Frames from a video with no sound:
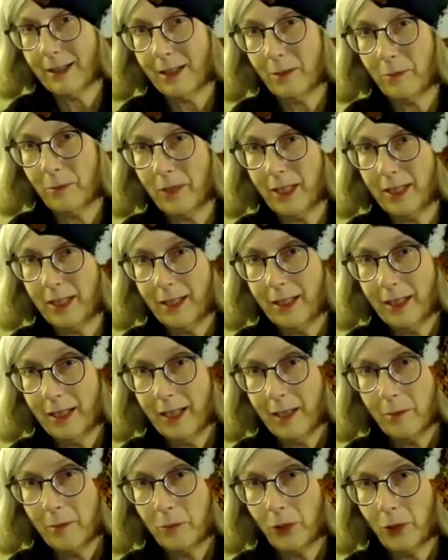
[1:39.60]
to be
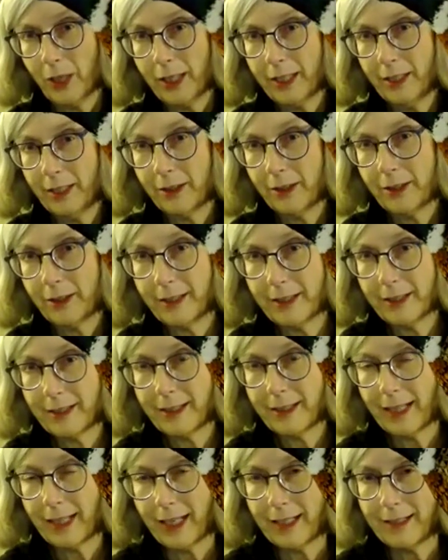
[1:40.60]
brought here to the
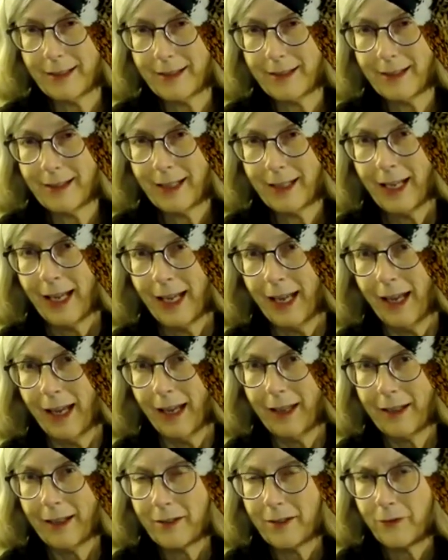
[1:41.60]
states.
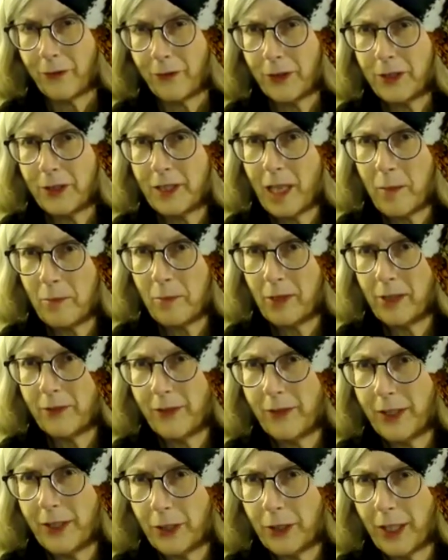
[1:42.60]
Uh, first couple
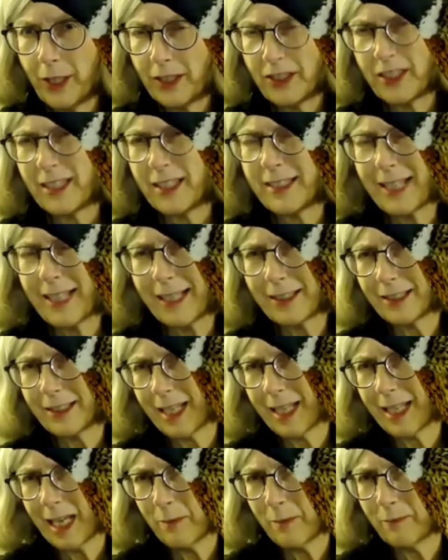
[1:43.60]
of introductions. This actually
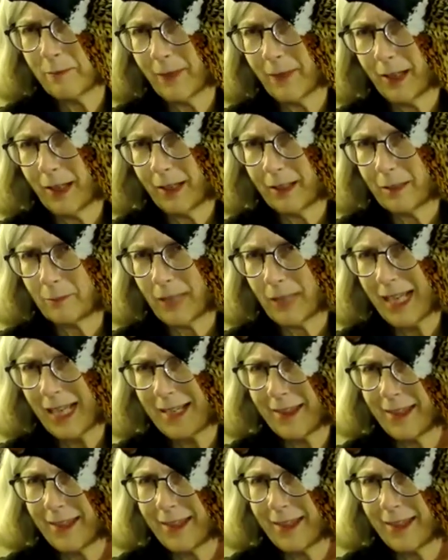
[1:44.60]
came um, a lot of